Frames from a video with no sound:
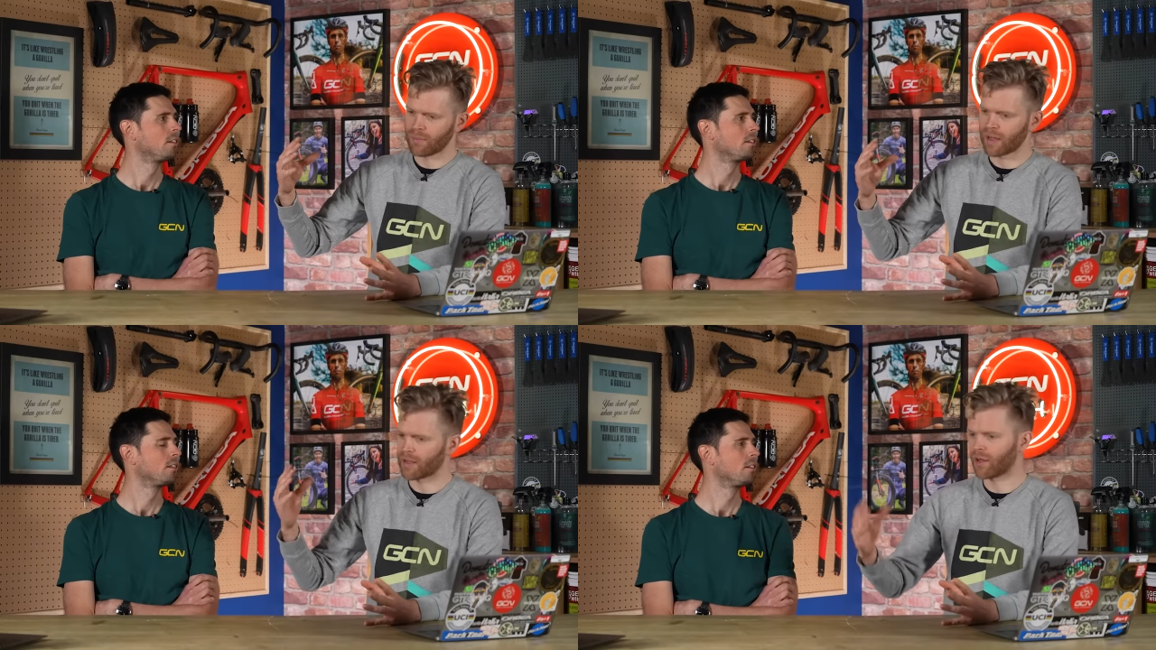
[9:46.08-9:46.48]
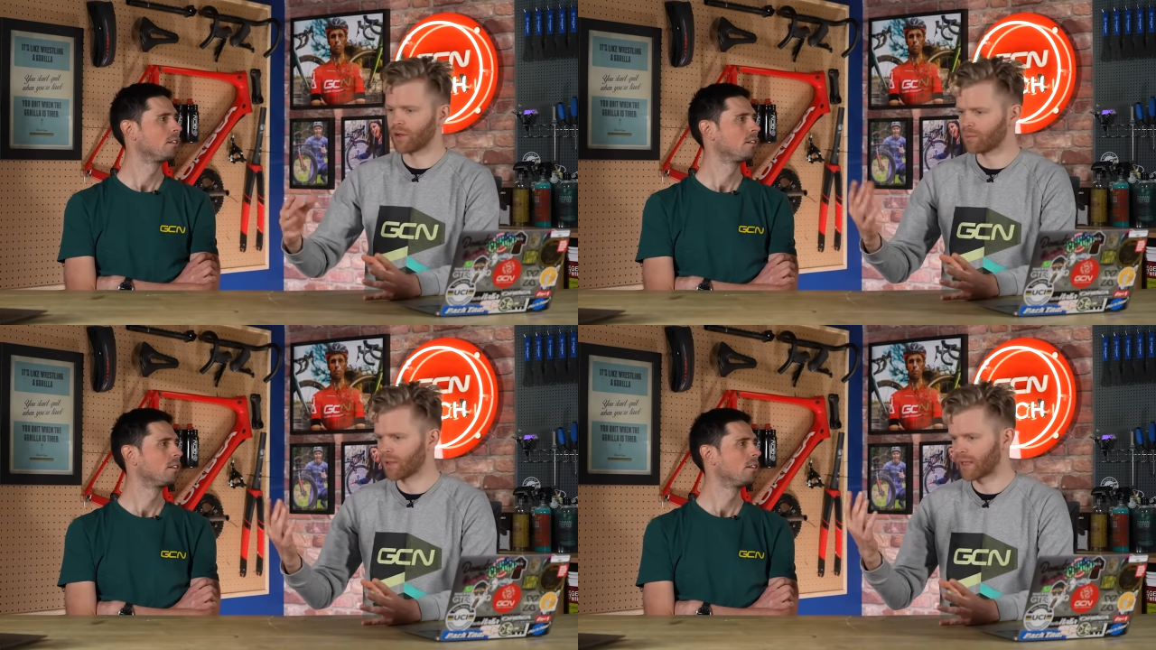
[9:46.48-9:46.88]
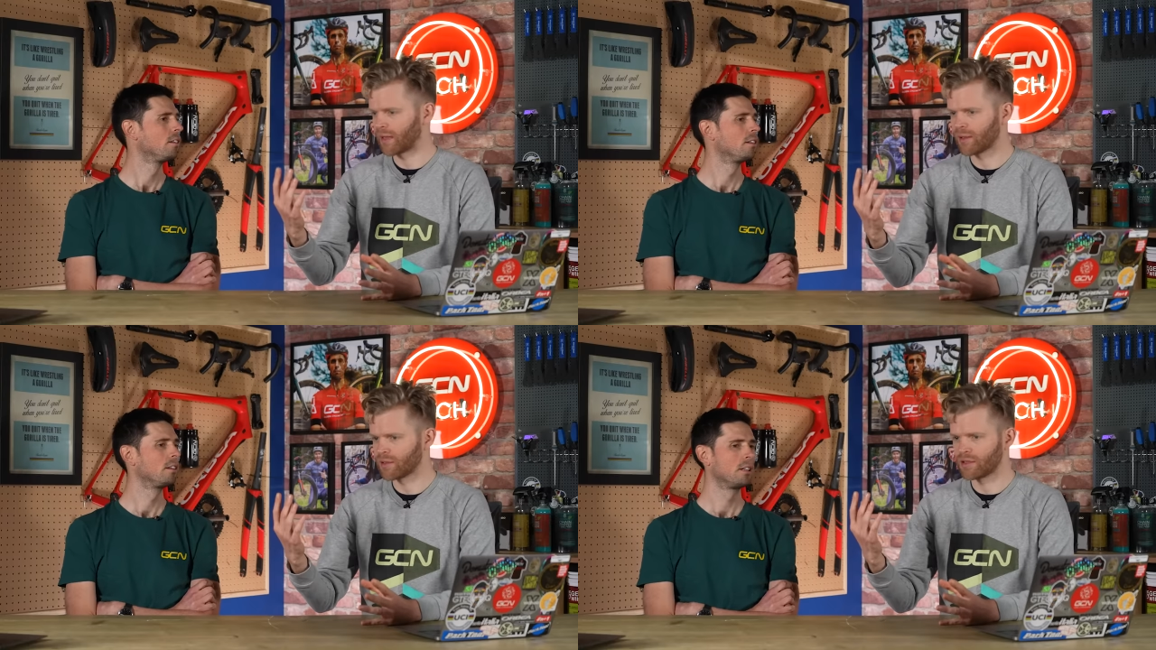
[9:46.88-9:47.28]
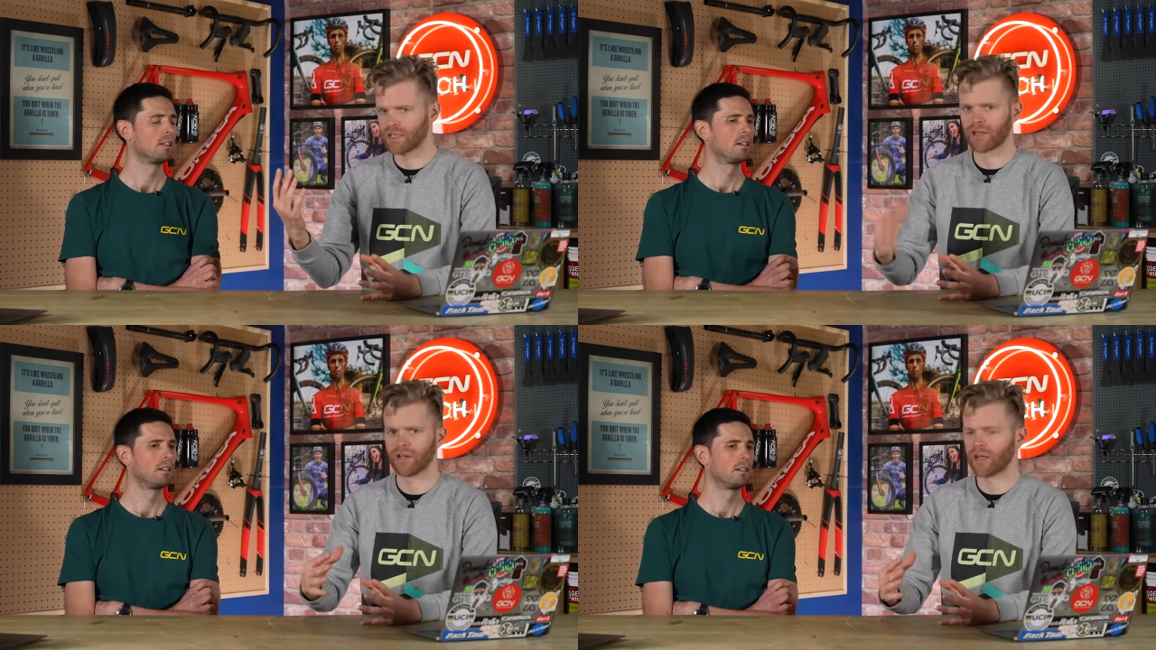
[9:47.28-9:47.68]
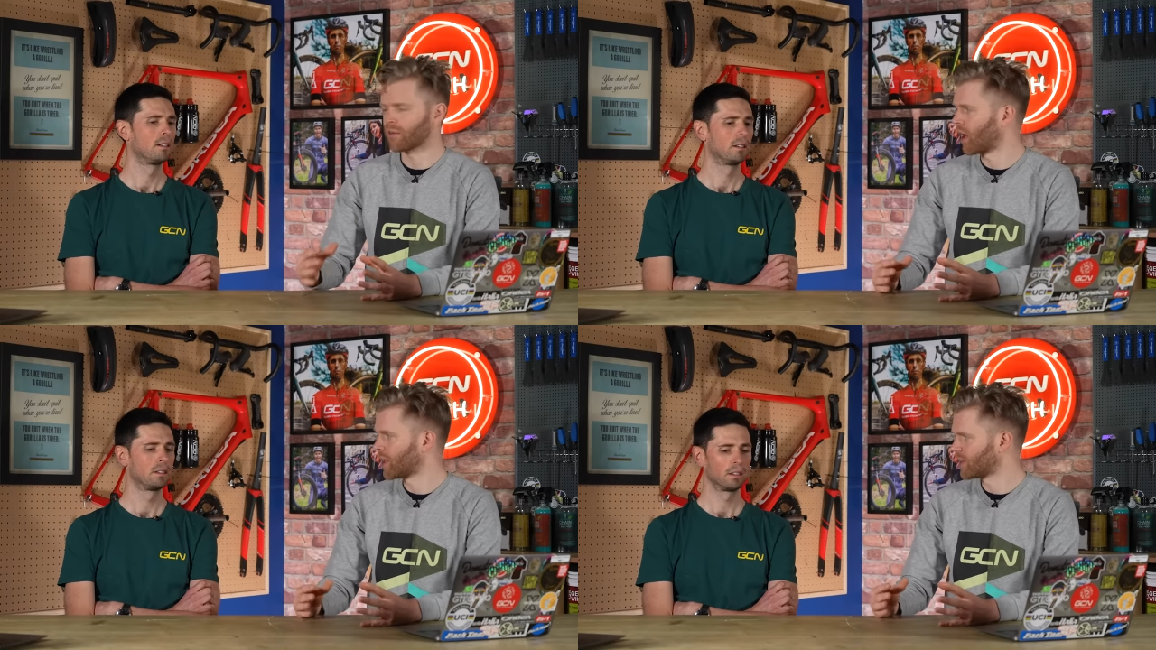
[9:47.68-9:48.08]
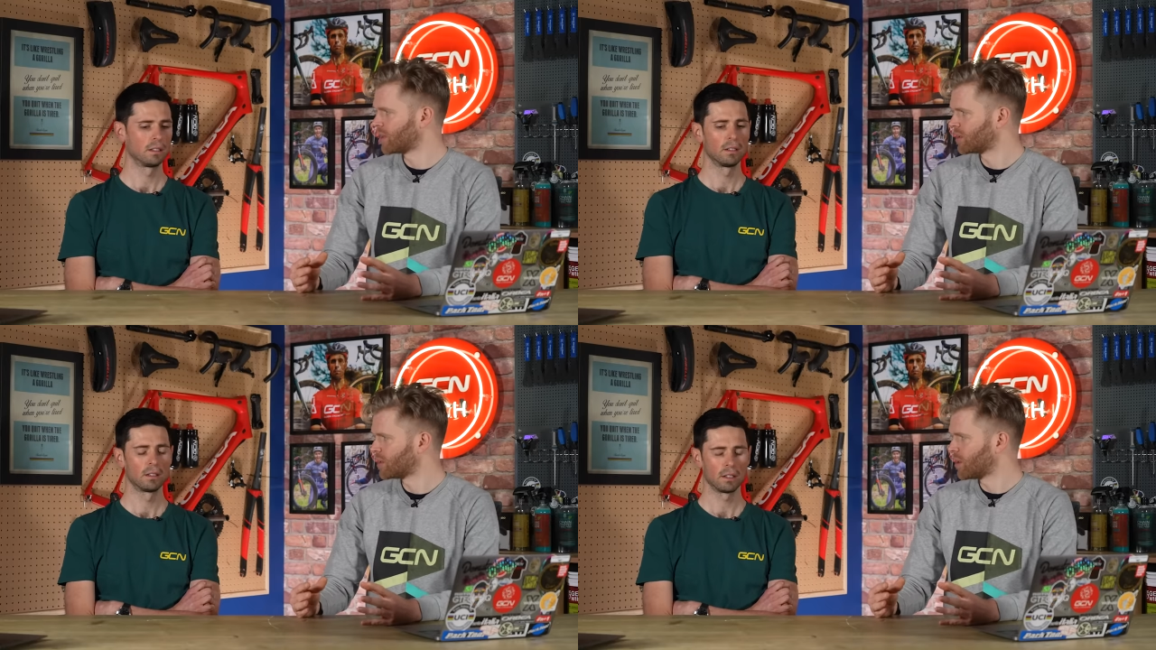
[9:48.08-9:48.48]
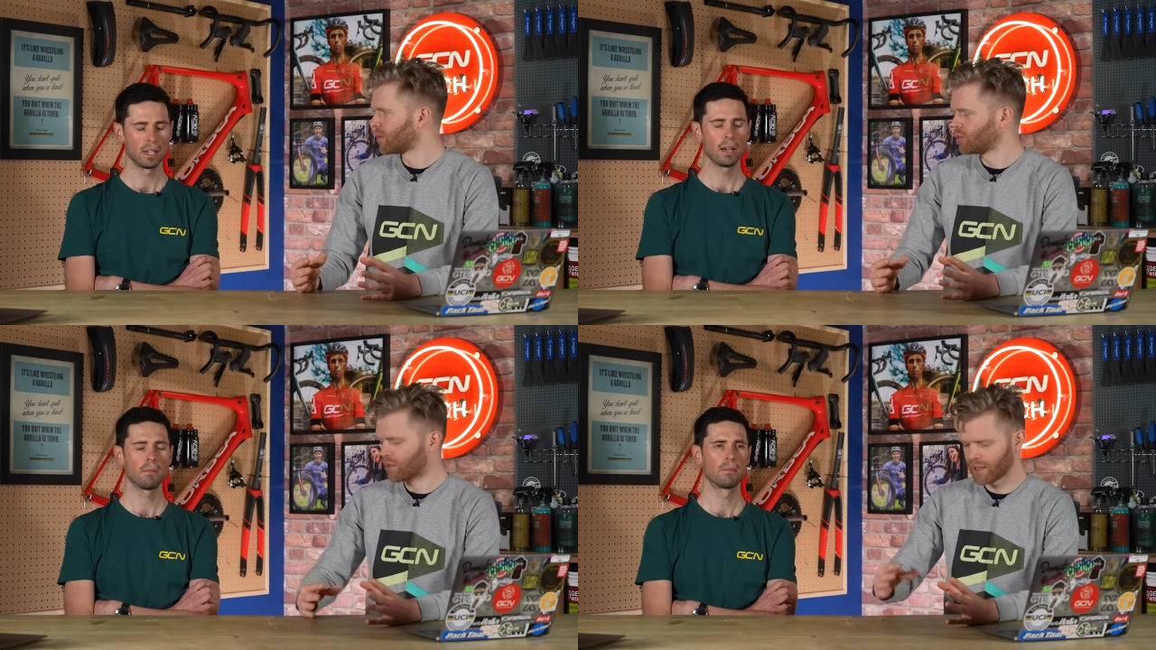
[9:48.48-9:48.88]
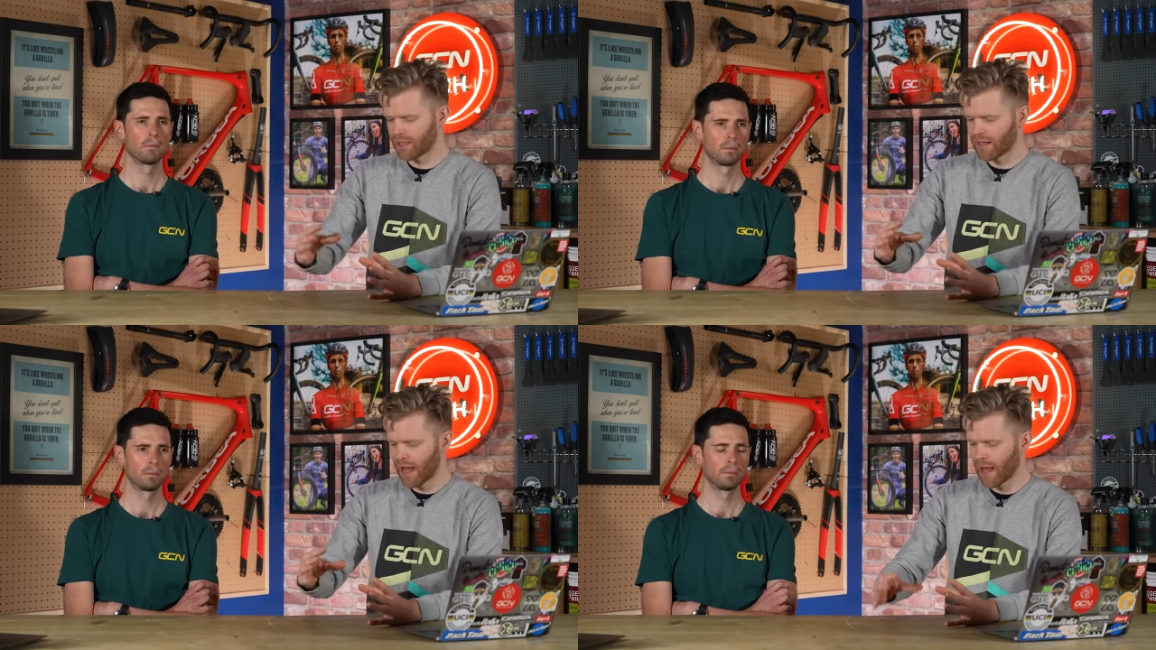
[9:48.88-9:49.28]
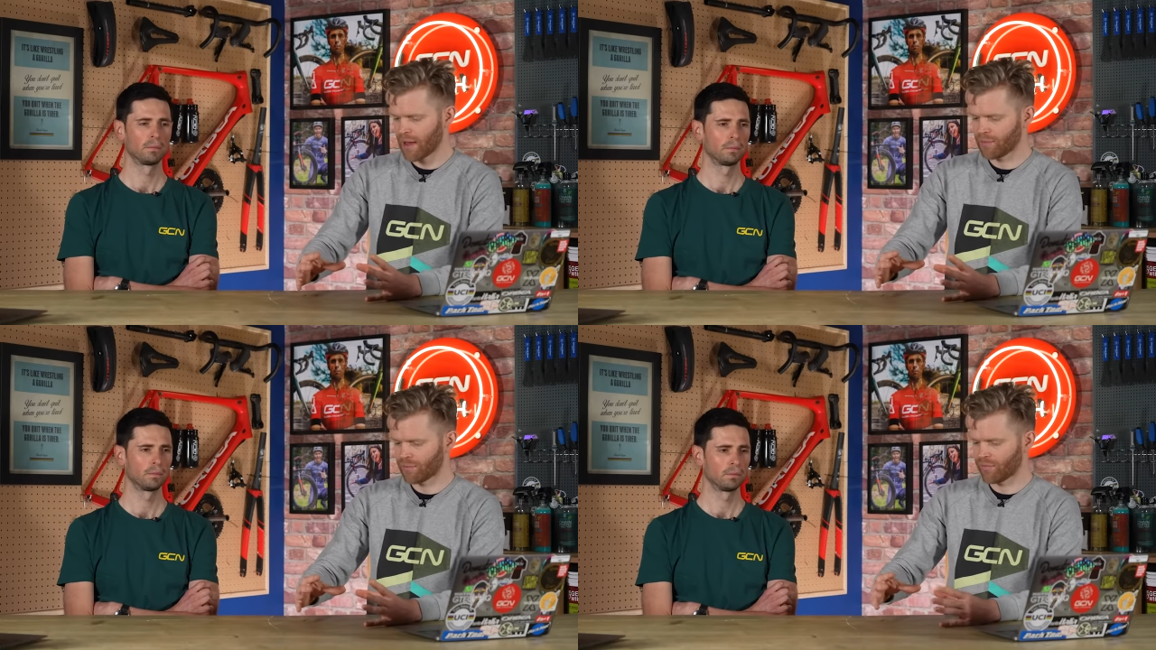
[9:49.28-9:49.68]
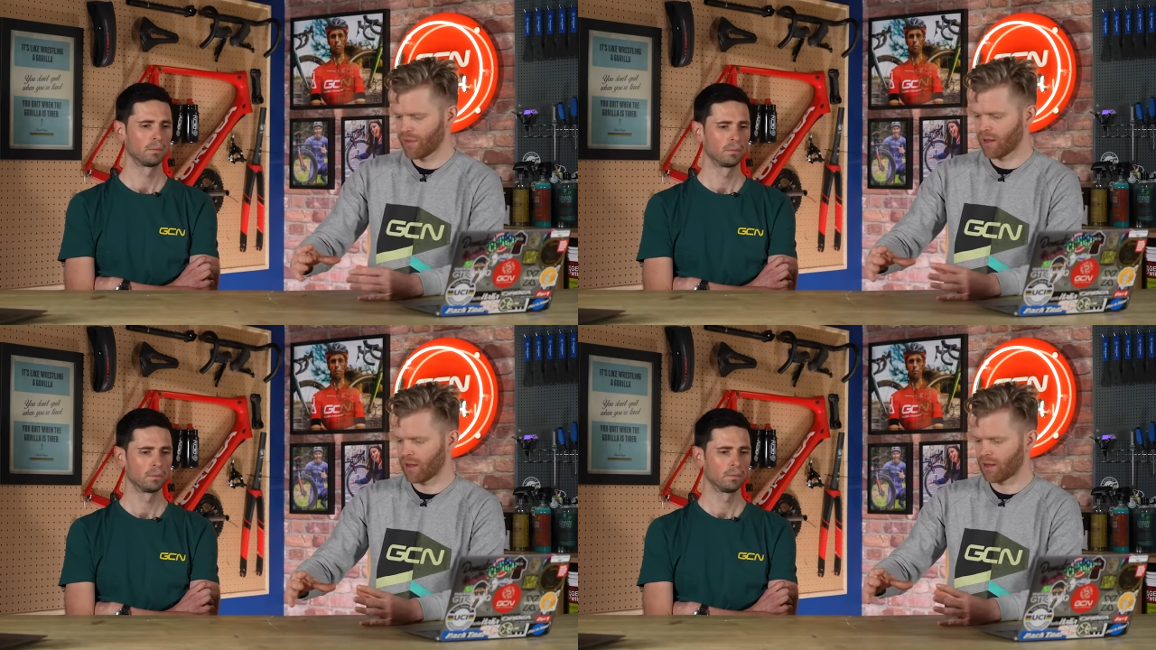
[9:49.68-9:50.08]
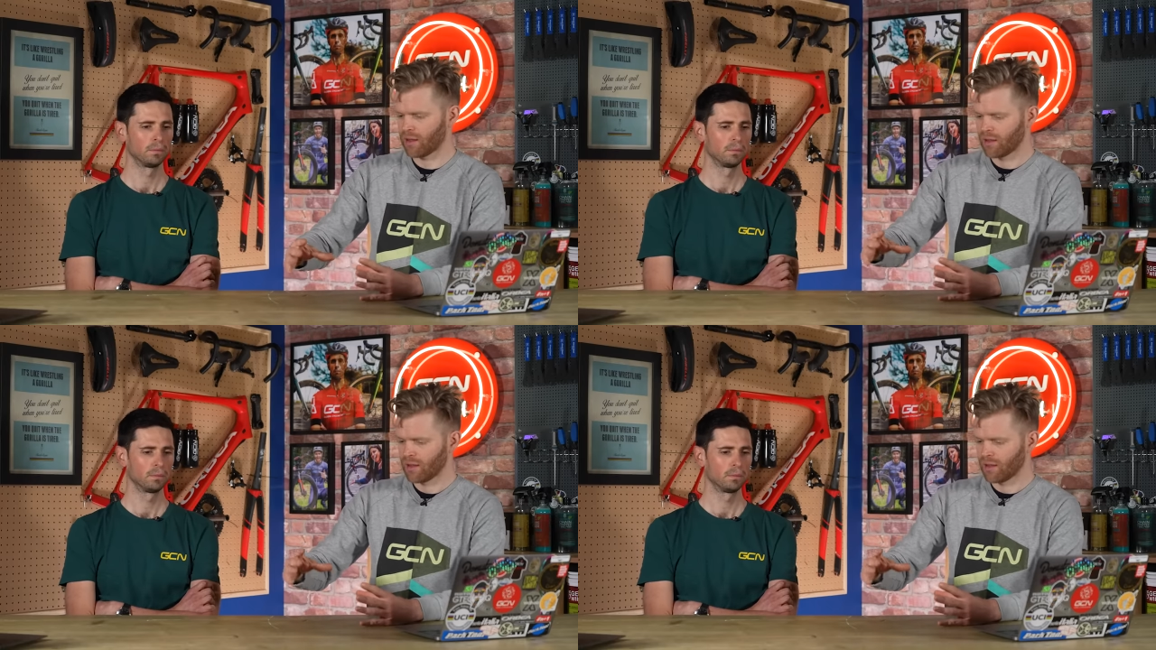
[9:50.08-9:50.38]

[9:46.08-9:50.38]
Speaker 1: I don't know, like a Deceuninck rider, you can then have their